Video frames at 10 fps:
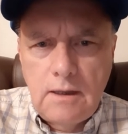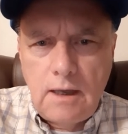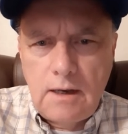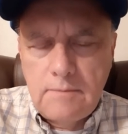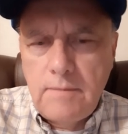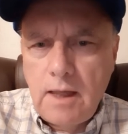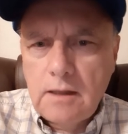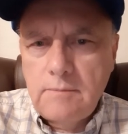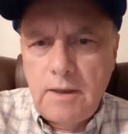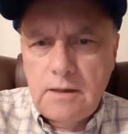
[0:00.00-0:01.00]
at
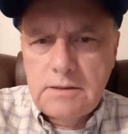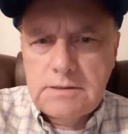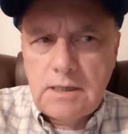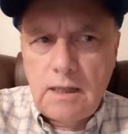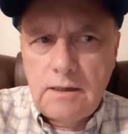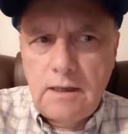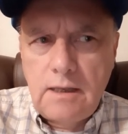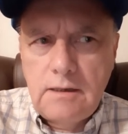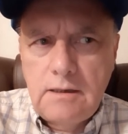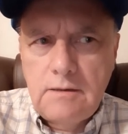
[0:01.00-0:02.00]
Amalgamated
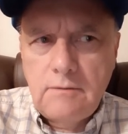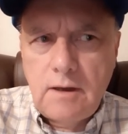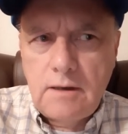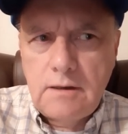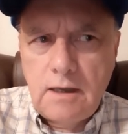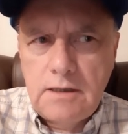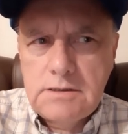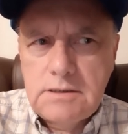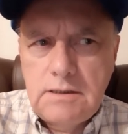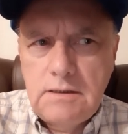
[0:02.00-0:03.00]
Consolidated around
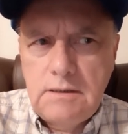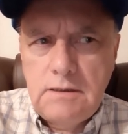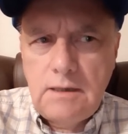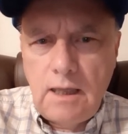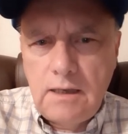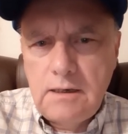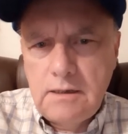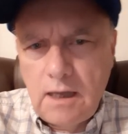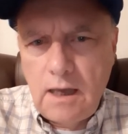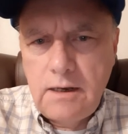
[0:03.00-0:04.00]

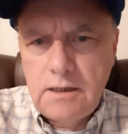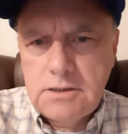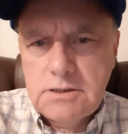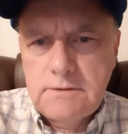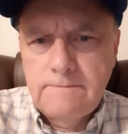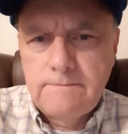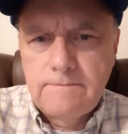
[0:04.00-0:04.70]
1989-ish,